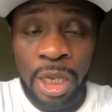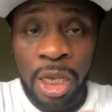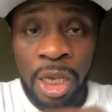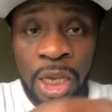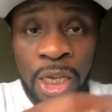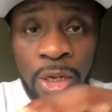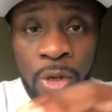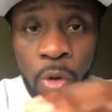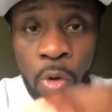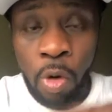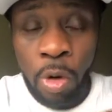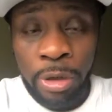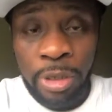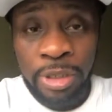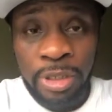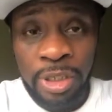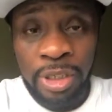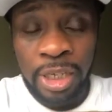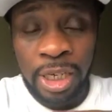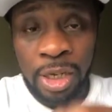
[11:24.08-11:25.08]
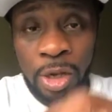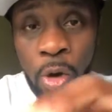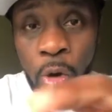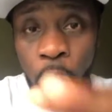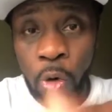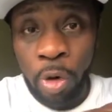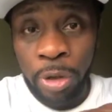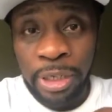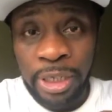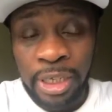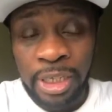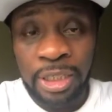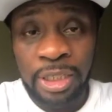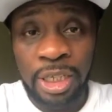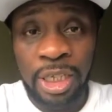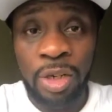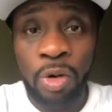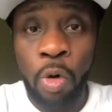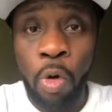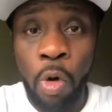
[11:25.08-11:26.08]
In order to get an audience,
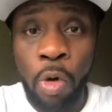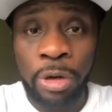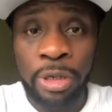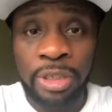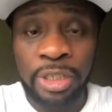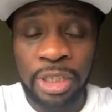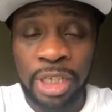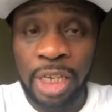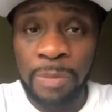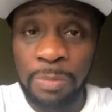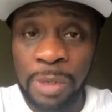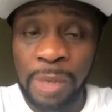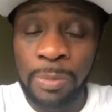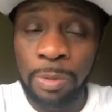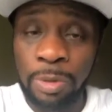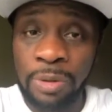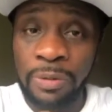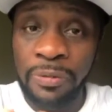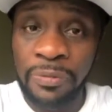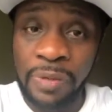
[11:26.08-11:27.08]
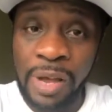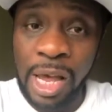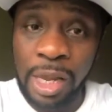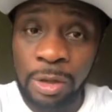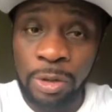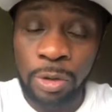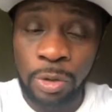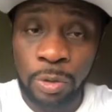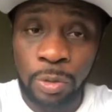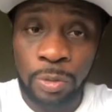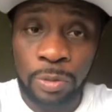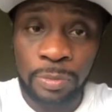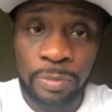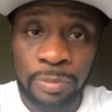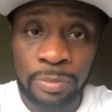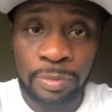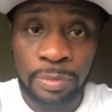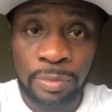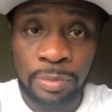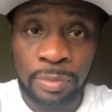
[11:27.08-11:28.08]
in order to get people to follow you
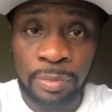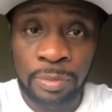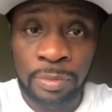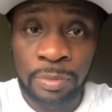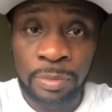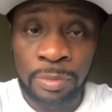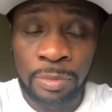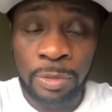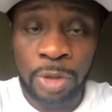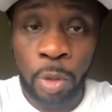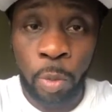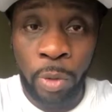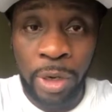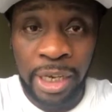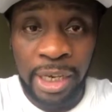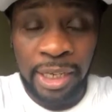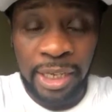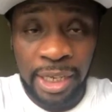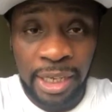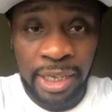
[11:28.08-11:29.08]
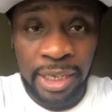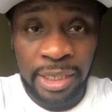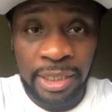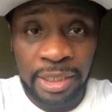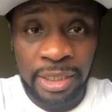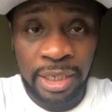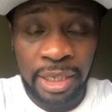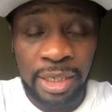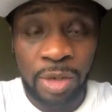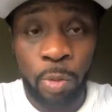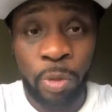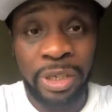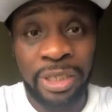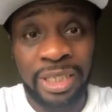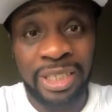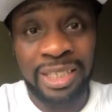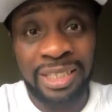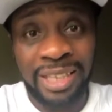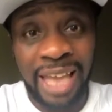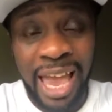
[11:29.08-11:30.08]
the way it is, and the way
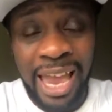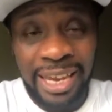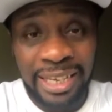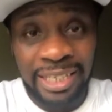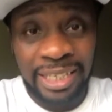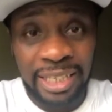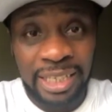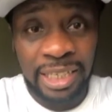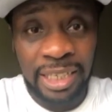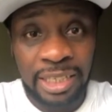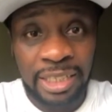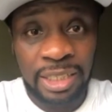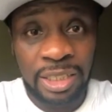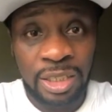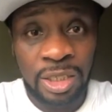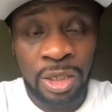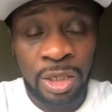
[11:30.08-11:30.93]
society it is,